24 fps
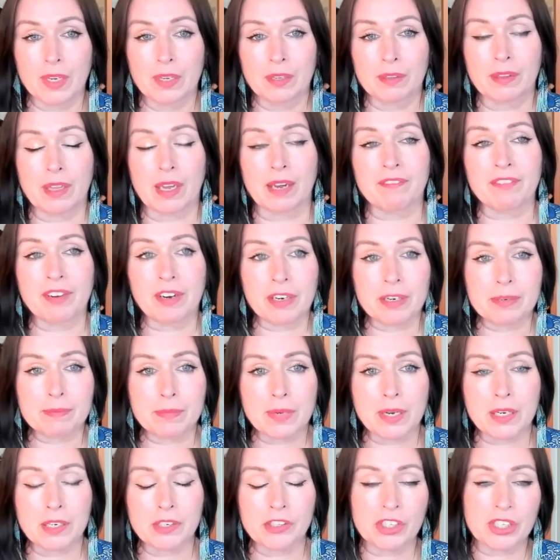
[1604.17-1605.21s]
that very
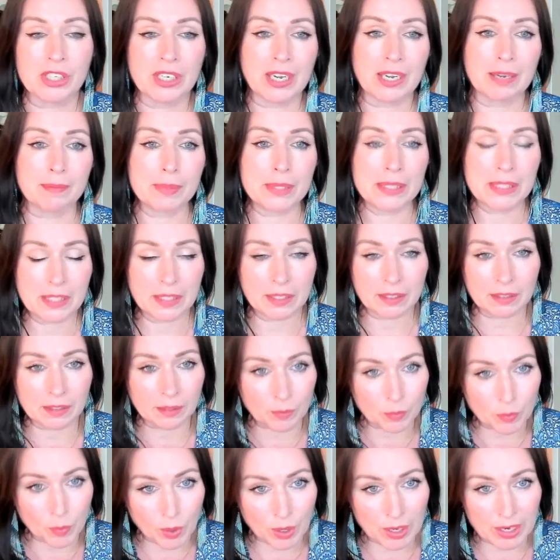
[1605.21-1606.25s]
much inhabiting the
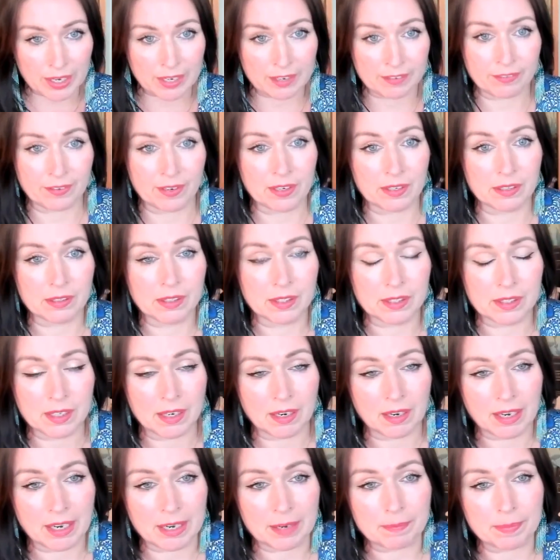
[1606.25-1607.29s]
wife
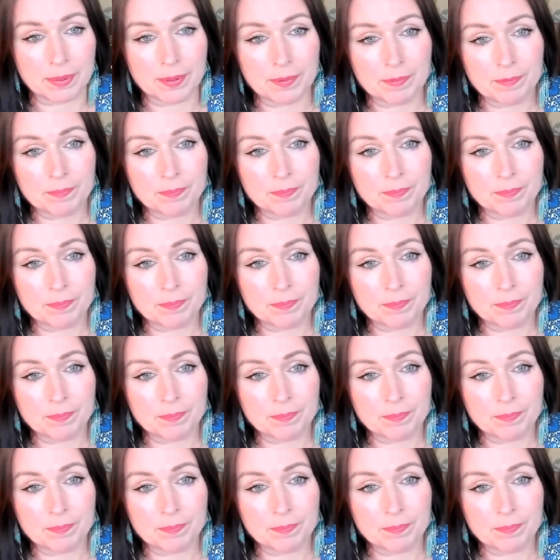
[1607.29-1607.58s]
archetype,